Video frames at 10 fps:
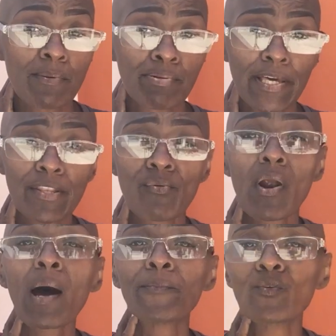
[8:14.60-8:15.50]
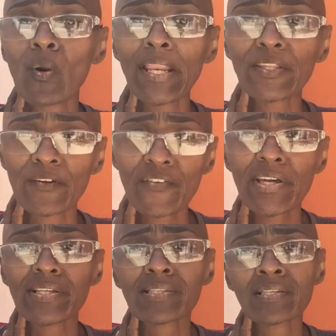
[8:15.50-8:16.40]
could plan to rob you right in your
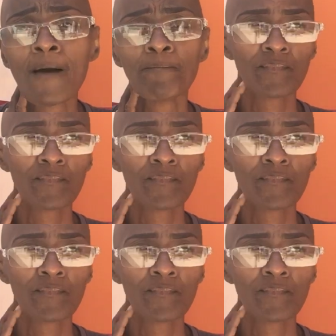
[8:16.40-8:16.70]
face.